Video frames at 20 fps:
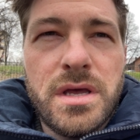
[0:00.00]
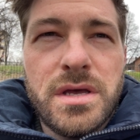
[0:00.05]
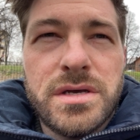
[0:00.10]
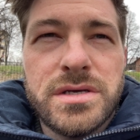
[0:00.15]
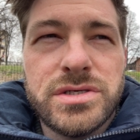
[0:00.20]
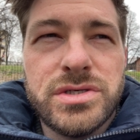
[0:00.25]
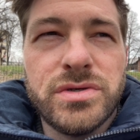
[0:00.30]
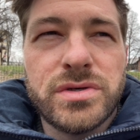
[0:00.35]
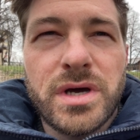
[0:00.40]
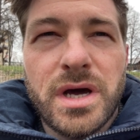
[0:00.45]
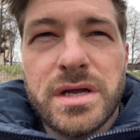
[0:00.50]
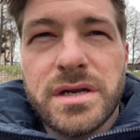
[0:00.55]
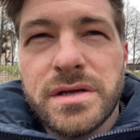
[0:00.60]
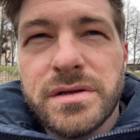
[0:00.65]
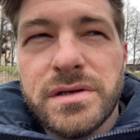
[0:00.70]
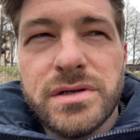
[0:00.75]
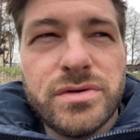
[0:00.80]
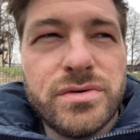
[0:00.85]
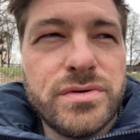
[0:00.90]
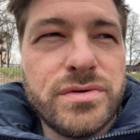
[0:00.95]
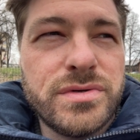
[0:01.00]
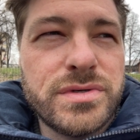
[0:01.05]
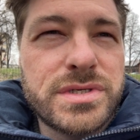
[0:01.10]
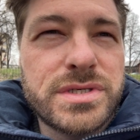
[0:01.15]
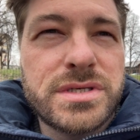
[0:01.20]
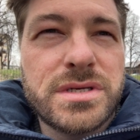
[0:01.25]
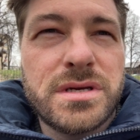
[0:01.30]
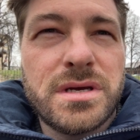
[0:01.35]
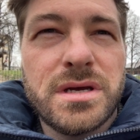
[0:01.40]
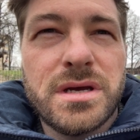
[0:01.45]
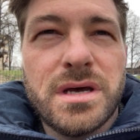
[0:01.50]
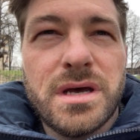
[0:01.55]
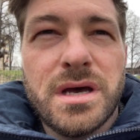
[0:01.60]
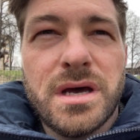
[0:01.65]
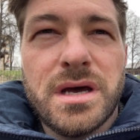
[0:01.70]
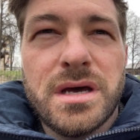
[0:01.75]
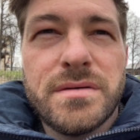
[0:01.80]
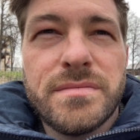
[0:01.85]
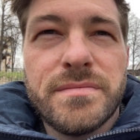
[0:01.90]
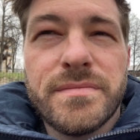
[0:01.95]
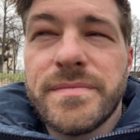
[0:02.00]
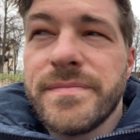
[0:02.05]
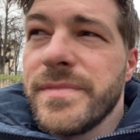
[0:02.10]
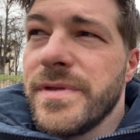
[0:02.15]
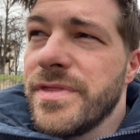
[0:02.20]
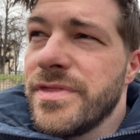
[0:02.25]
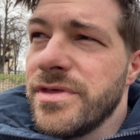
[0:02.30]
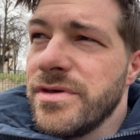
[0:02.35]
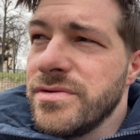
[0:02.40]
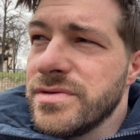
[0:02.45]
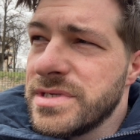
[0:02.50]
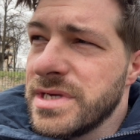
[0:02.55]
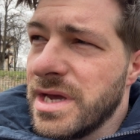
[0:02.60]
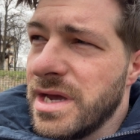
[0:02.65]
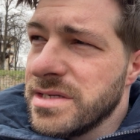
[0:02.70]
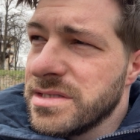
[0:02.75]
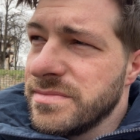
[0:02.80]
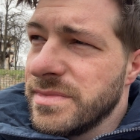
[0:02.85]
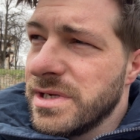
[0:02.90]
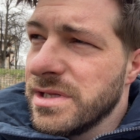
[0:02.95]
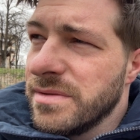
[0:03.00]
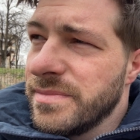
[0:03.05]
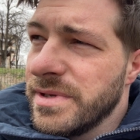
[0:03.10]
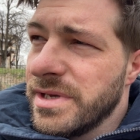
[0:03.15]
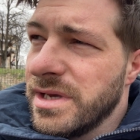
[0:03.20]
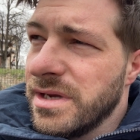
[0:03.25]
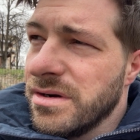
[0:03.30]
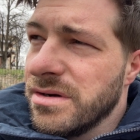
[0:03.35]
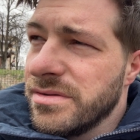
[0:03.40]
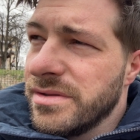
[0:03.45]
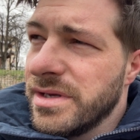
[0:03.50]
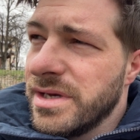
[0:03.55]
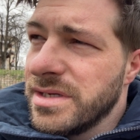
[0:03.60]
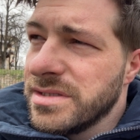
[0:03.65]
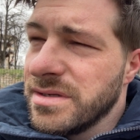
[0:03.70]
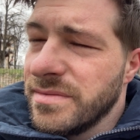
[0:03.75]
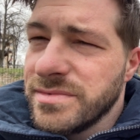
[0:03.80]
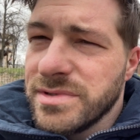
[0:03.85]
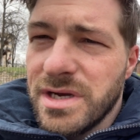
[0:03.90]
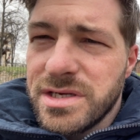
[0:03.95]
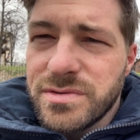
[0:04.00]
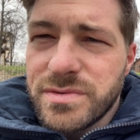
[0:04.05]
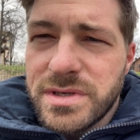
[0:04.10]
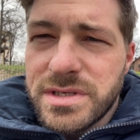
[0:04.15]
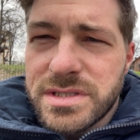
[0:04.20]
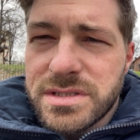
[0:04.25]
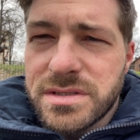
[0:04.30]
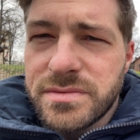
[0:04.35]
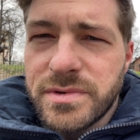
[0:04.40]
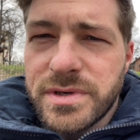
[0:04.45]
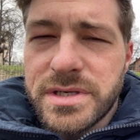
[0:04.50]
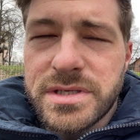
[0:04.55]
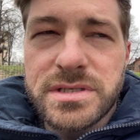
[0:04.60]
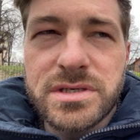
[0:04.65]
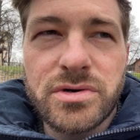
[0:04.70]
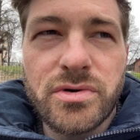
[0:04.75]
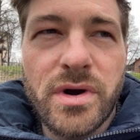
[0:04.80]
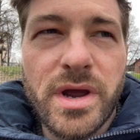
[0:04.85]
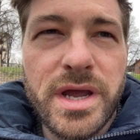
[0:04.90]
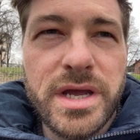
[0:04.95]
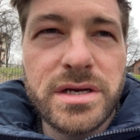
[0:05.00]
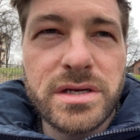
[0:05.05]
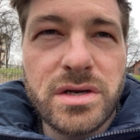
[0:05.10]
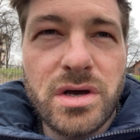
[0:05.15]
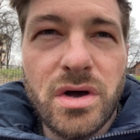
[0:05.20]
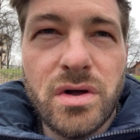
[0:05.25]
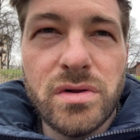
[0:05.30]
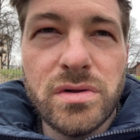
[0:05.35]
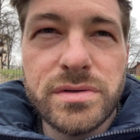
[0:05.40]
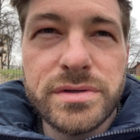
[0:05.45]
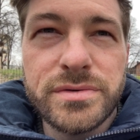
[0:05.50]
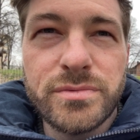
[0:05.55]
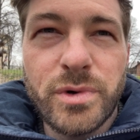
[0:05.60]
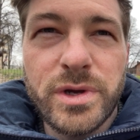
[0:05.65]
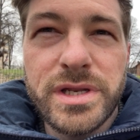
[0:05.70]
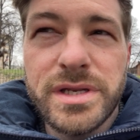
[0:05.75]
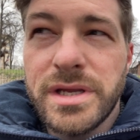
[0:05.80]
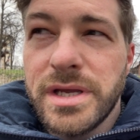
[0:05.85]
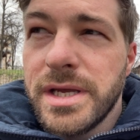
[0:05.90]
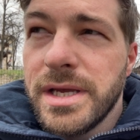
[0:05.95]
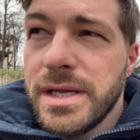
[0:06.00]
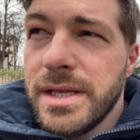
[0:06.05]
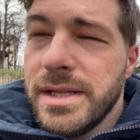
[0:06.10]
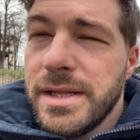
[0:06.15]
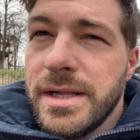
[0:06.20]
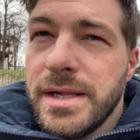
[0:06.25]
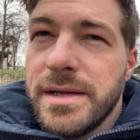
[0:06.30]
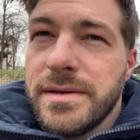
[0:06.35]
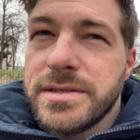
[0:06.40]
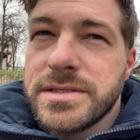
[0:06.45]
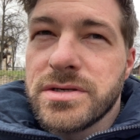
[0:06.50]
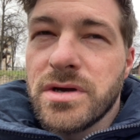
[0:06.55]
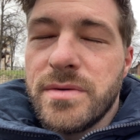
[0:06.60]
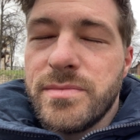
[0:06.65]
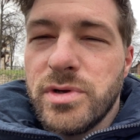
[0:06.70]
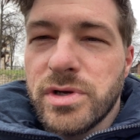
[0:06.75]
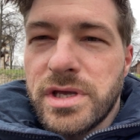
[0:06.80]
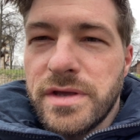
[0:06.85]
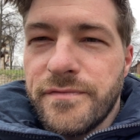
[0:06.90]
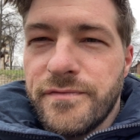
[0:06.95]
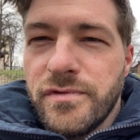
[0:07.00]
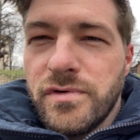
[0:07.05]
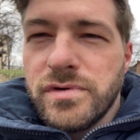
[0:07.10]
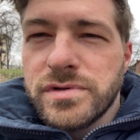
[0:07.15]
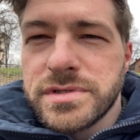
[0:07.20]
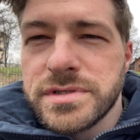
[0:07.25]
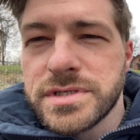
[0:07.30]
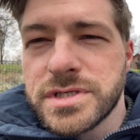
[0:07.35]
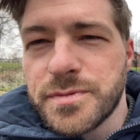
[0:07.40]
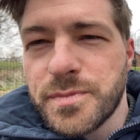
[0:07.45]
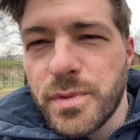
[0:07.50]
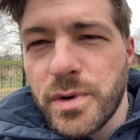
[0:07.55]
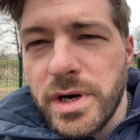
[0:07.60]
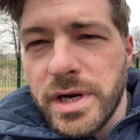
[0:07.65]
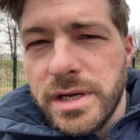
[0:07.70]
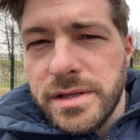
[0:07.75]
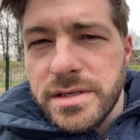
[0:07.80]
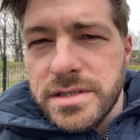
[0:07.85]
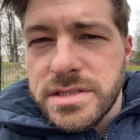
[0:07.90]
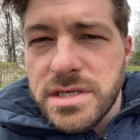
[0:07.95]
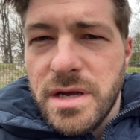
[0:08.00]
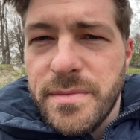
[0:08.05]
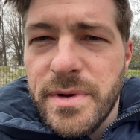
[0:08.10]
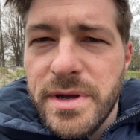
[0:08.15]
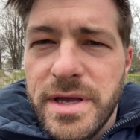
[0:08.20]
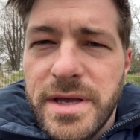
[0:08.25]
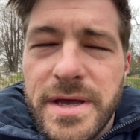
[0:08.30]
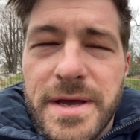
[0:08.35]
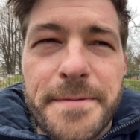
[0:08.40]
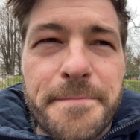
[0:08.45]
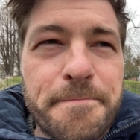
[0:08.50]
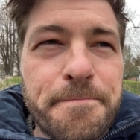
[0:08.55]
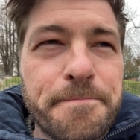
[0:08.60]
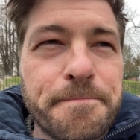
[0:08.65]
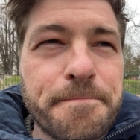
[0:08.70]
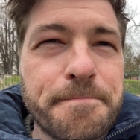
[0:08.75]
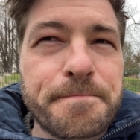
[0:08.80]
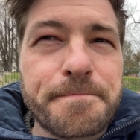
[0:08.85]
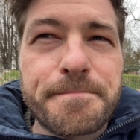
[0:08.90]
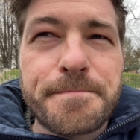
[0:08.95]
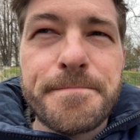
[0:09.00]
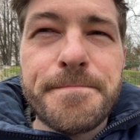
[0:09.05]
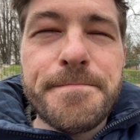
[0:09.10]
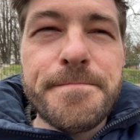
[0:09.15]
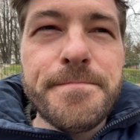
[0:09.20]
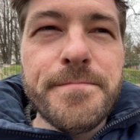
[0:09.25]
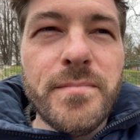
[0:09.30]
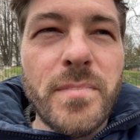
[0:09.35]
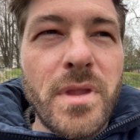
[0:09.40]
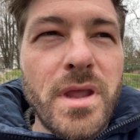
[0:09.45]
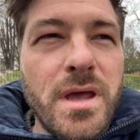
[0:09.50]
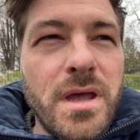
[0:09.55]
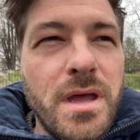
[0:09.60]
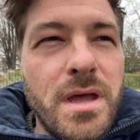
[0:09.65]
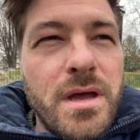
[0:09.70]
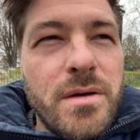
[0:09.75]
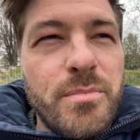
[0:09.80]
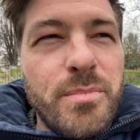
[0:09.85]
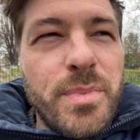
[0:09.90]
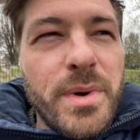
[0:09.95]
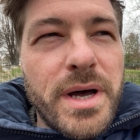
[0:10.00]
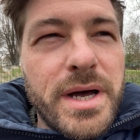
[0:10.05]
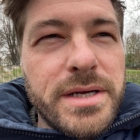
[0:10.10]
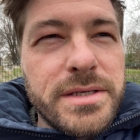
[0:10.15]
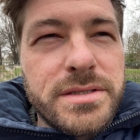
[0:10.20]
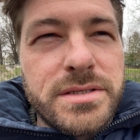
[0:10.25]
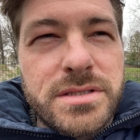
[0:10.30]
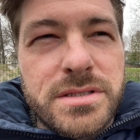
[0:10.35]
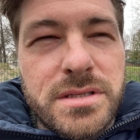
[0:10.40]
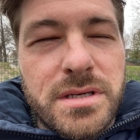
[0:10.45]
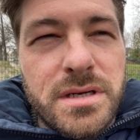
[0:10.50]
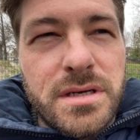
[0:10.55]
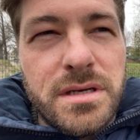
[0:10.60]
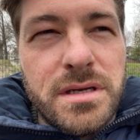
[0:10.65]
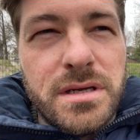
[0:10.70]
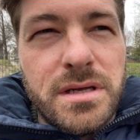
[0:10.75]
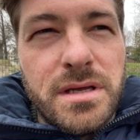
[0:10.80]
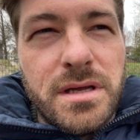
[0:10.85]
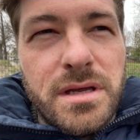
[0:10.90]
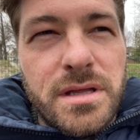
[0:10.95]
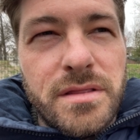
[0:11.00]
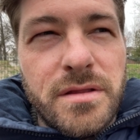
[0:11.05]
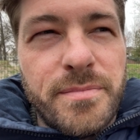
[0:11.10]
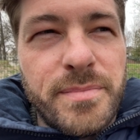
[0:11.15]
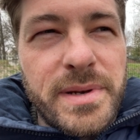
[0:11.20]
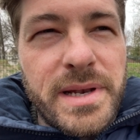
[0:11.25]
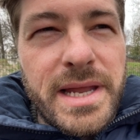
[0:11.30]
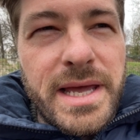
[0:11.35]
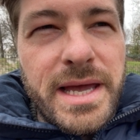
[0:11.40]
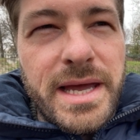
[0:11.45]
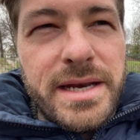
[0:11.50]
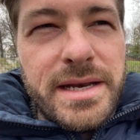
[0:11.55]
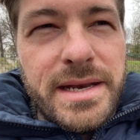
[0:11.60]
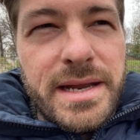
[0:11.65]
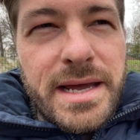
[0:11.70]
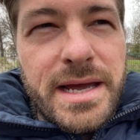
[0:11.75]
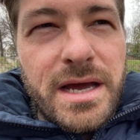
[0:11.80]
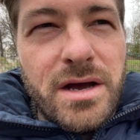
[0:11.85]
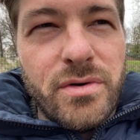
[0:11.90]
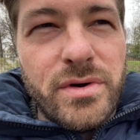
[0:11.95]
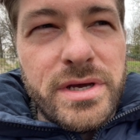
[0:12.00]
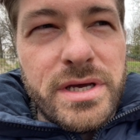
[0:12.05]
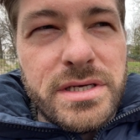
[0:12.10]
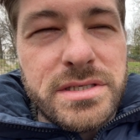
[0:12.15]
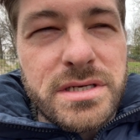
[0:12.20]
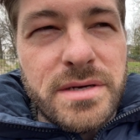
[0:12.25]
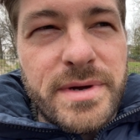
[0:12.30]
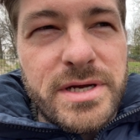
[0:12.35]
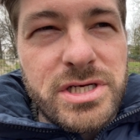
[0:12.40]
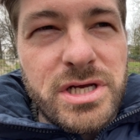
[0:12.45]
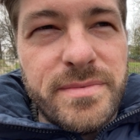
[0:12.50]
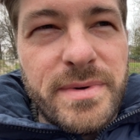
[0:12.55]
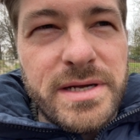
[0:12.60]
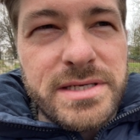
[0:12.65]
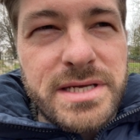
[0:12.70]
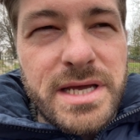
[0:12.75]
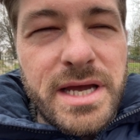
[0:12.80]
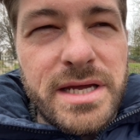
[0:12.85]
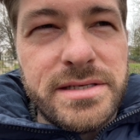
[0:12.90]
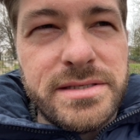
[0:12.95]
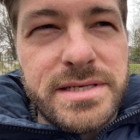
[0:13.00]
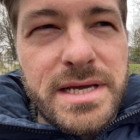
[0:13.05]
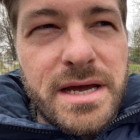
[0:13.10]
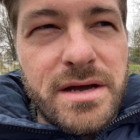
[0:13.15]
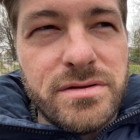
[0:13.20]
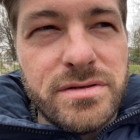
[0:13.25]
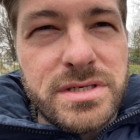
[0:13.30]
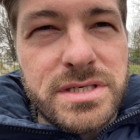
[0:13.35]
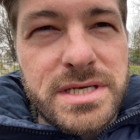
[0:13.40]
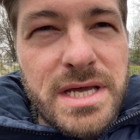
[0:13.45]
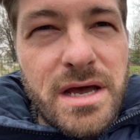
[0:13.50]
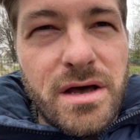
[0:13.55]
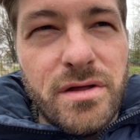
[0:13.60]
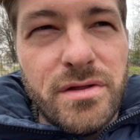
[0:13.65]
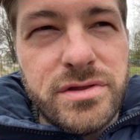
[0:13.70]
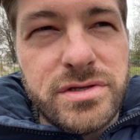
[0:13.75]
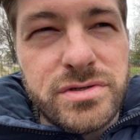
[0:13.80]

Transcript: So you kind of lose enthusiasm a little bit here and there sometimes when it's grey and cold and windy. So I'm looking forward to the spring and the summer here. But the plan now is I'm actually about to head down south